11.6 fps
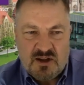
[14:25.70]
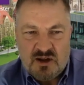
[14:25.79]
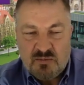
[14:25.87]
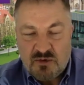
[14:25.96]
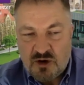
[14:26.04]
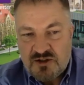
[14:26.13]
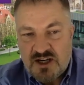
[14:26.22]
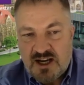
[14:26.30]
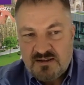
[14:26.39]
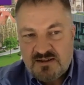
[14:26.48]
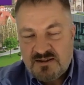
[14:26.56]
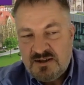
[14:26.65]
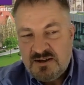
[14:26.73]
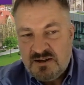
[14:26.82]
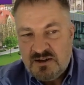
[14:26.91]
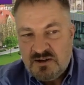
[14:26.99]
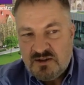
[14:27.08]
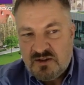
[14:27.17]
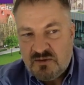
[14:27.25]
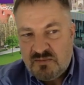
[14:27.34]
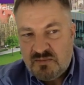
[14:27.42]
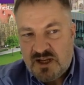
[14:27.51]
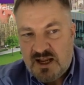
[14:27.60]
project
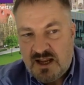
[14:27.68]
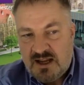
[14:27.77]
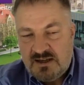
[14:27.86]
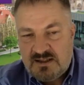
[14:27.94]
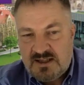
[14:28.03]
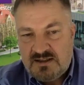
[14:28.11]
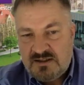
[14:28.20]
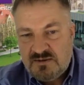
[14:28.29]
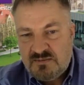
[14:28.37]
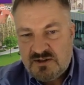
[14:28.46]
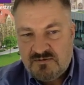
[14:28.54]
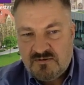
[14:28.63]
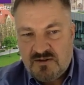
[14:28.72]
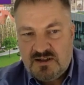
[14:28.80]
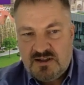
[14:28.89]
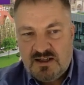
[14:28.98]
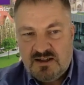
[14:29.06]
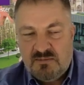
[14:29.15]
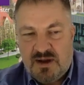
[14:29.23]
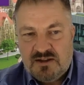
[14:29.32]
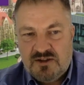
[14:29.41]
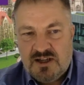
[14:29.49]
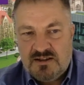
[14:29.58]
that BAE Systems have funded at
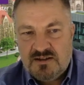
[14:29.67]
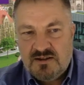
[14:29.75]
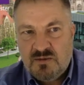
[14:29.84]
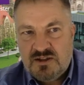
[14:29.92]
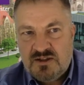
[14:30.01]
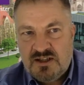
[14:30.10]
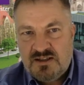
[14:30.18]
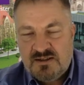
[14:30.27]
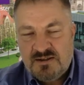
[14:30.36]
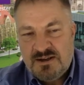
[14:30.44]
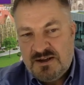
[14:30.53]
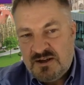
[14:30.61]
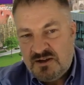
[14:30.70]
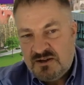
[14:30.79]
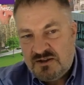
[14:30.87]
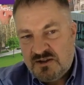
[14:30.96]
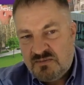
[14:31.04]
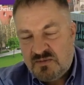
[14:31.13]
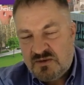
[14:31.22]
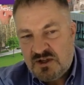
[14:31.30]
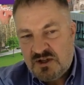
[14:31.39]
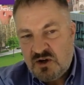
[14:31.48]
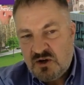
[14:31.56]
Manchester, which is to
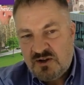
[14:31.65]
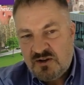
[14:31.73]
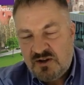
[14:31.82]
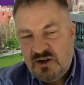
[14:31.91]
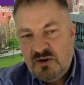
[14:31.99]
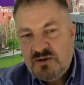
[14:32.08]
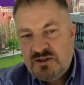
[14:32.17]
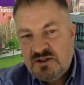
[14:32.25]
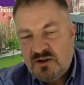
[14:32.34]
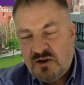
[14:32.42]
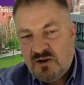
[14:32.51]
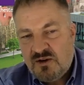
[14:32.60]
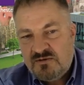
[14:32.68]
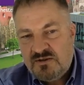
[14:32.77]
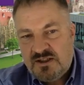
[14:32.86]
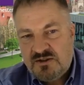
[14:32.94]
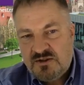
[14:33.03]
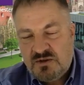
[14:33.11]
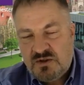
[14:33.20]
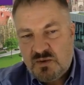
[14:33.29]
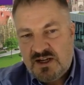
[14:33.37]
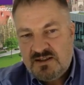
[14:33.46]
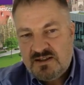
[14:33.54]
look at the use of digital
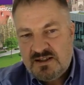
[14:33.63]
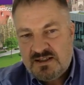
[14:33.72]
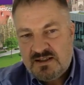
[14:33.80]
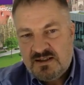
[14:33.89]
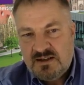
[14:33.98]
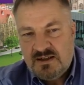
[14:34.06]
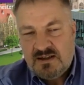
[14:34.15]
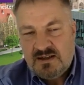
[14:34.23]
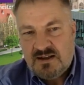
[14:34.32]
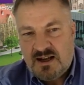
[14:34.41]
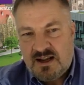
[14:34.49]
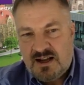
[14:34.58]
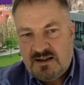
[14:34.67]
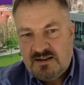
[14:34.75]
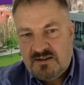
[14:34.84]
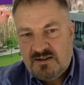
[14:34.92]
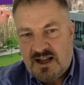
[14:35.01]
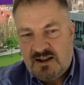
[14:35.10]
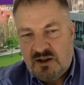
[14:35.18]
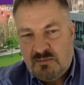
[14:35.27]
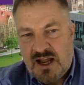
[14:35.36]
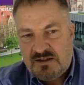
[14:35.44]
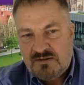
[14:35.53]
twins and the
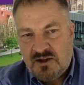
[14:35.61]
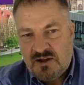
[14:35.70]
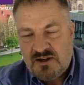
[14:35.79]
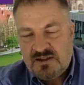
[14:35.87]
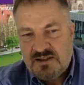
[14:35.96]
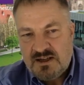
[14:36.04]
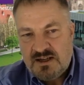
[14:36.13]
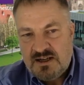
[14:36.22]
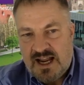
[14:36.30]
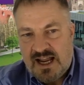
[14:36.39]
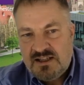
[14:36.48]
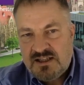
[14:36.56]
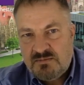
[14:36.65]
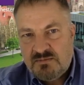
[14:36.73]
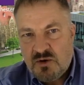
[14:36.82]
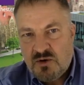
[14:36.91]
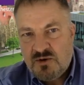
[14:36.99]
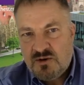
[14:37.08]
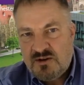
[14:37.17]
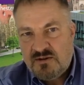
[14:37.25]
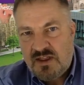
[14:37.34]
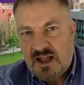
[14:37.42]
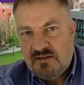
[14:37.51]
metaverse in support
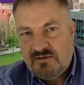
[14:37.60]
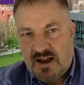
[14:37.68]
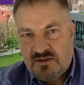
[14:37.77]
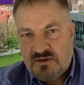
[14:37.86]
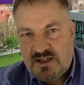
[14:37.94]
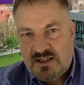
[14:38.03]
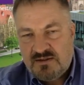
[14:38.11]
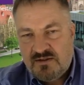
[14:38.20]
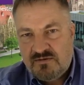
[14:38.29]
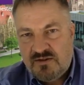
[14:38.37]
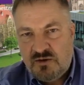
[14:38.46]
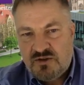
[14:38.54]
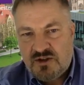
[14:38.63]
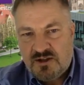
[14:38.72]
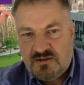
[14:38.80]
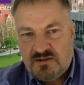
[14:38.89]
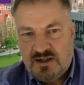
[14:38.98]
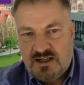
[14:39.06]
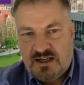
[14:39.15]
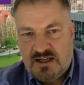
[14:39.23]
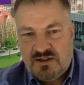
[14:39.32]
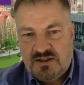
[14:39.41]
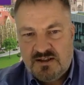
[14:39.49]
of their Factories of the Future
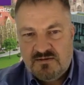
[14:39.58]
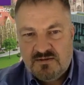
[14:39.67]
initiative.